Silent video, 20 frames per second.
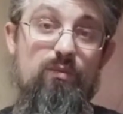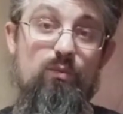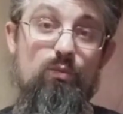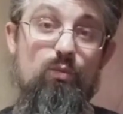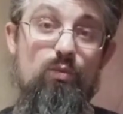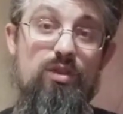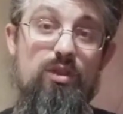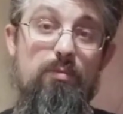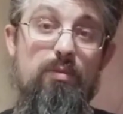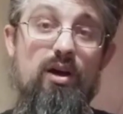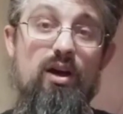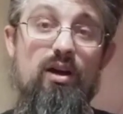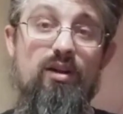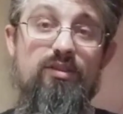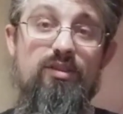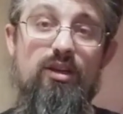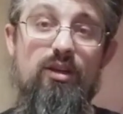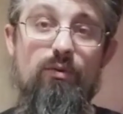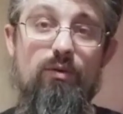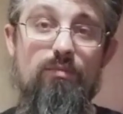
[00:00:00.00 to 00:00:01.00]
with a
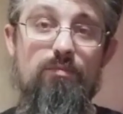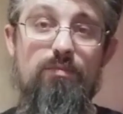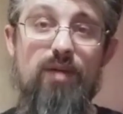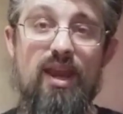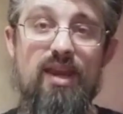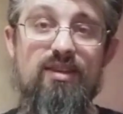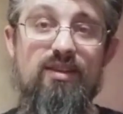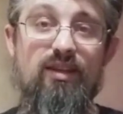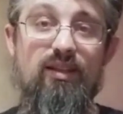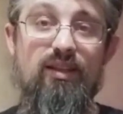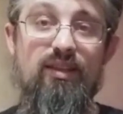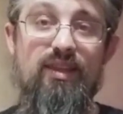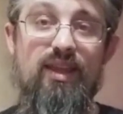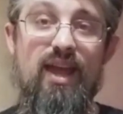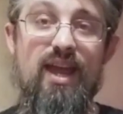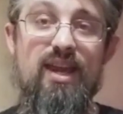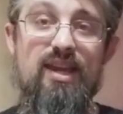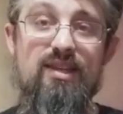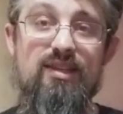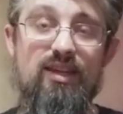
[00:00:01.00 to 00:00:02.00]
party who are basically the
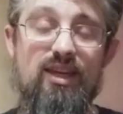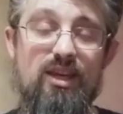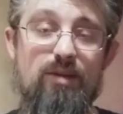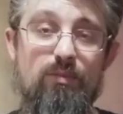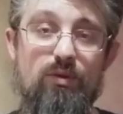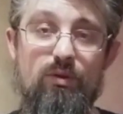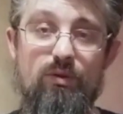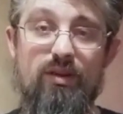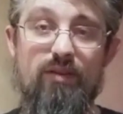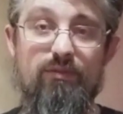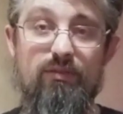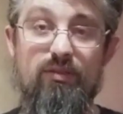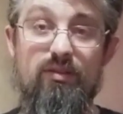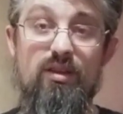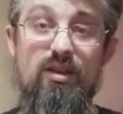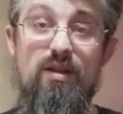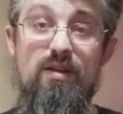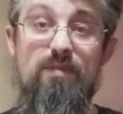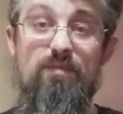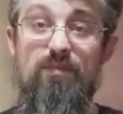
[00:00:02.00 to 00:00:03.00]
A team, who
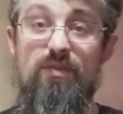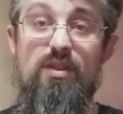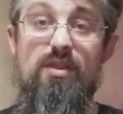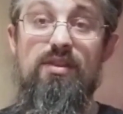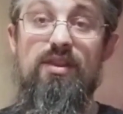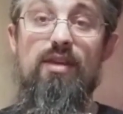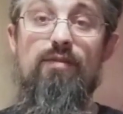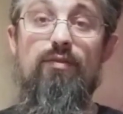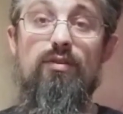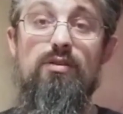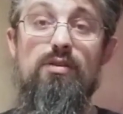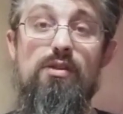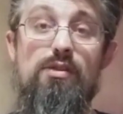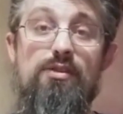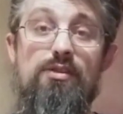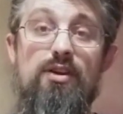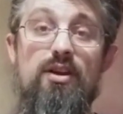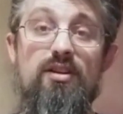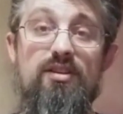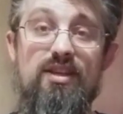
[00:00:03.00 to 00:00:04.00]
given
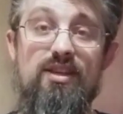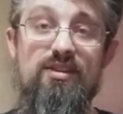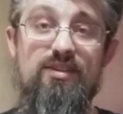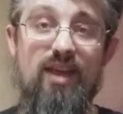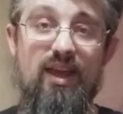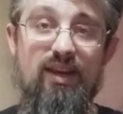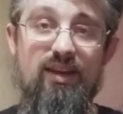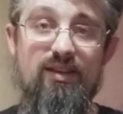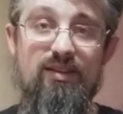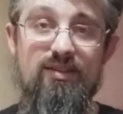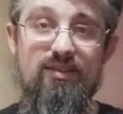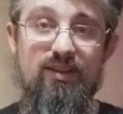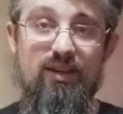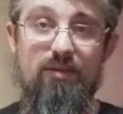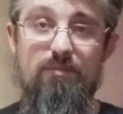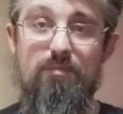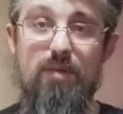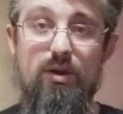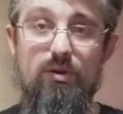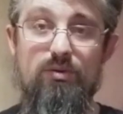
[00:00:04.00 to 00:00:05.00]
30 seconds in
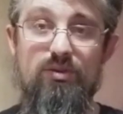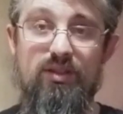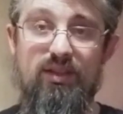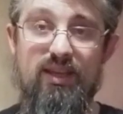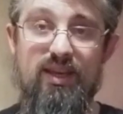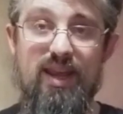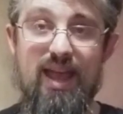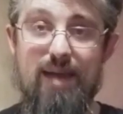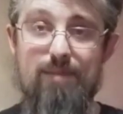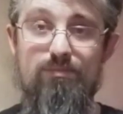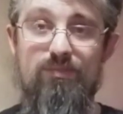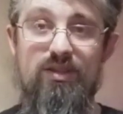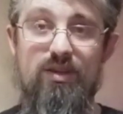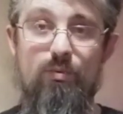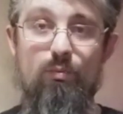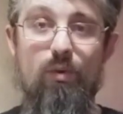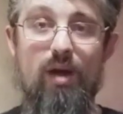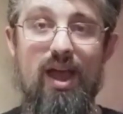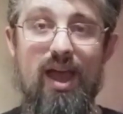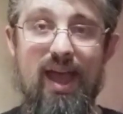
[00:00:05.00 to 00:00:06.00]
a mostly empty
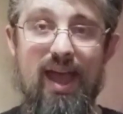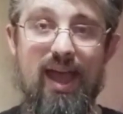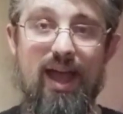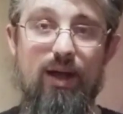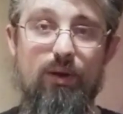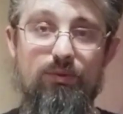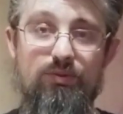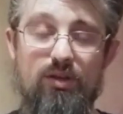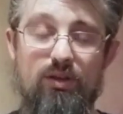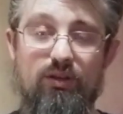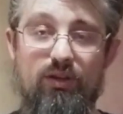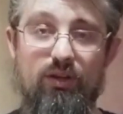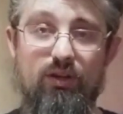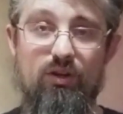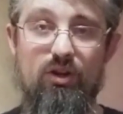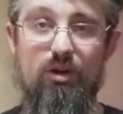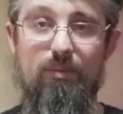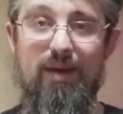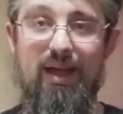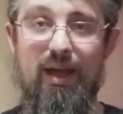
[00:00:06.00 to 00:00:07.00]
warehouse are going to
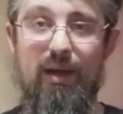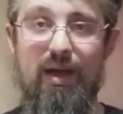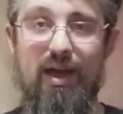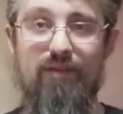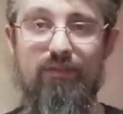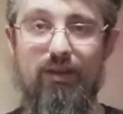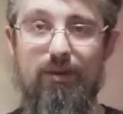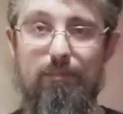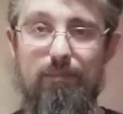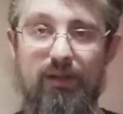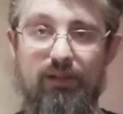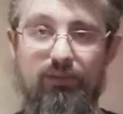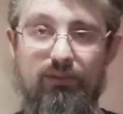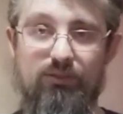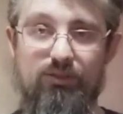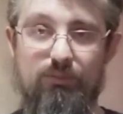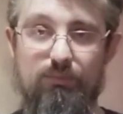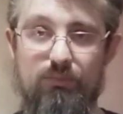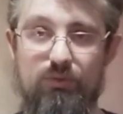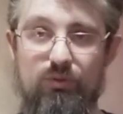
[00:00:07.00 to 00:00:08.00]
come out having built
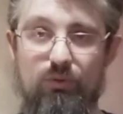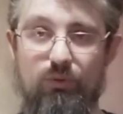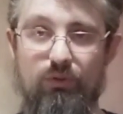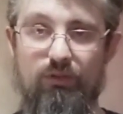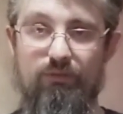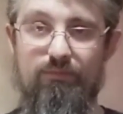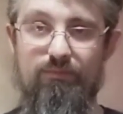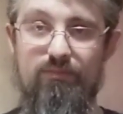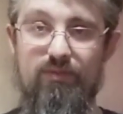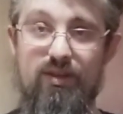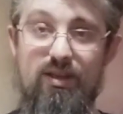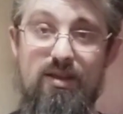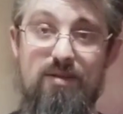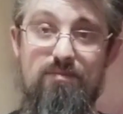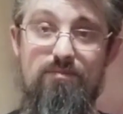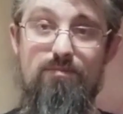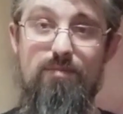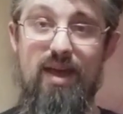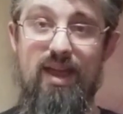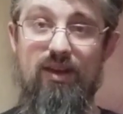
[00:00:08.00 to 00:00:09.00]
some sort of
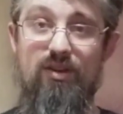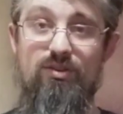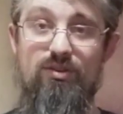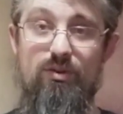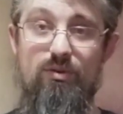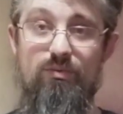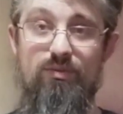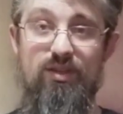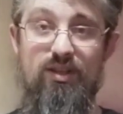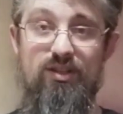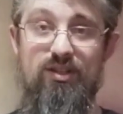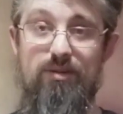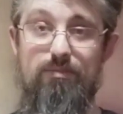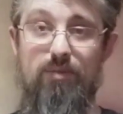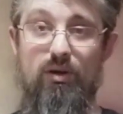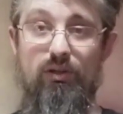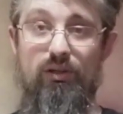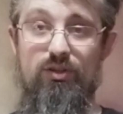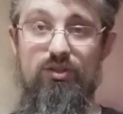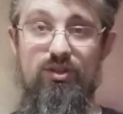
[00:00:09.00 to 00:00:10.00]
mech suit that
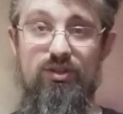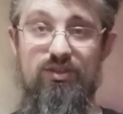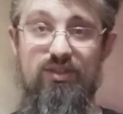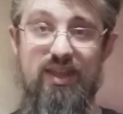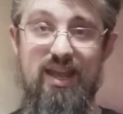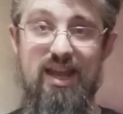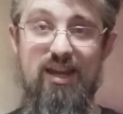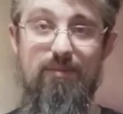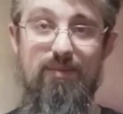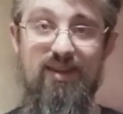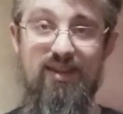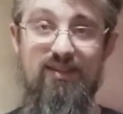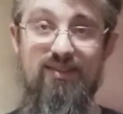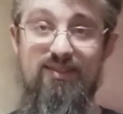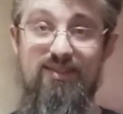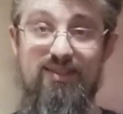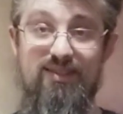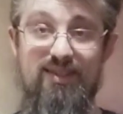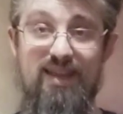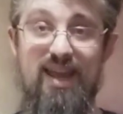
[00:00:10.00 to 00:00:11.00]
demolishes the enemy
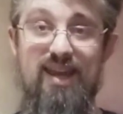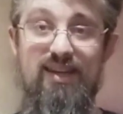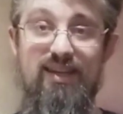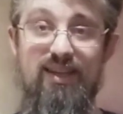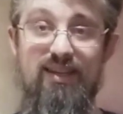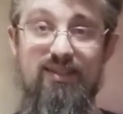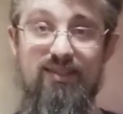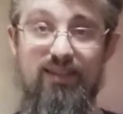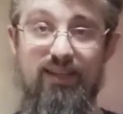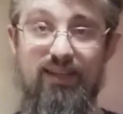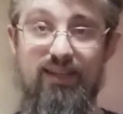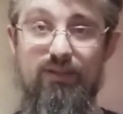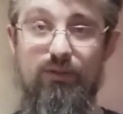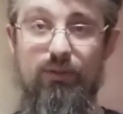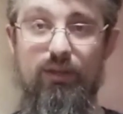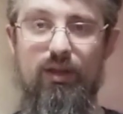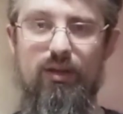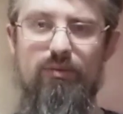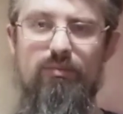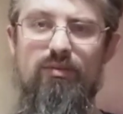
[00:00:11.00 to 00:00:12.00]
instantaneously.
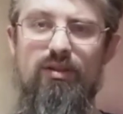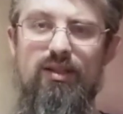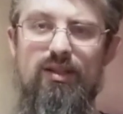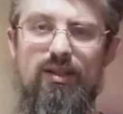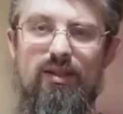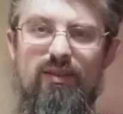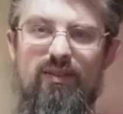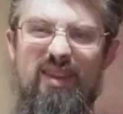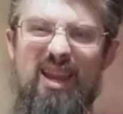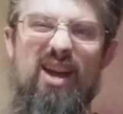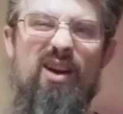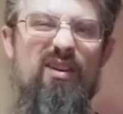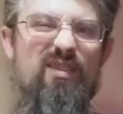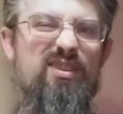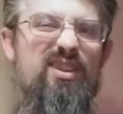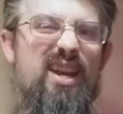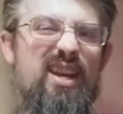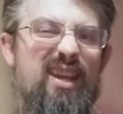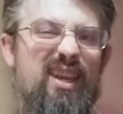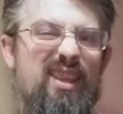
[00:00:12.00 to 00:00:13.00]
Although now I've
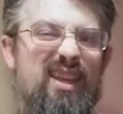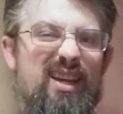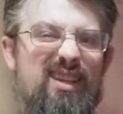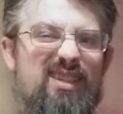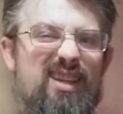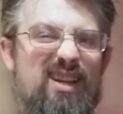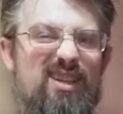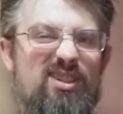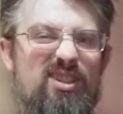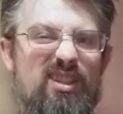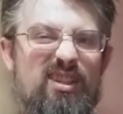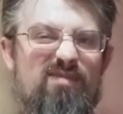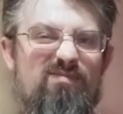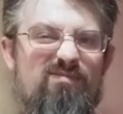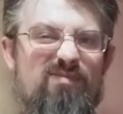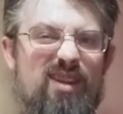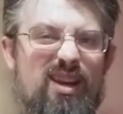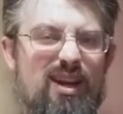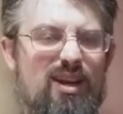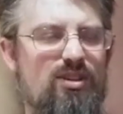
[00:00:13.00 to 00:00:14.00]
said it, that
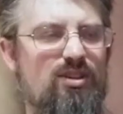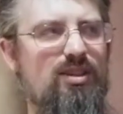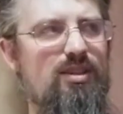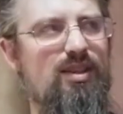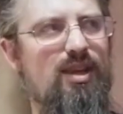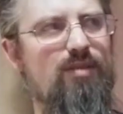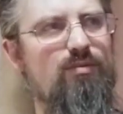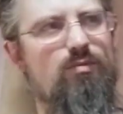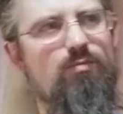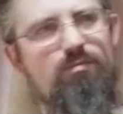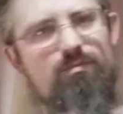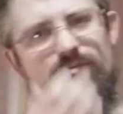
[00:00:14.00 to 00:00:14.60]
actually sounds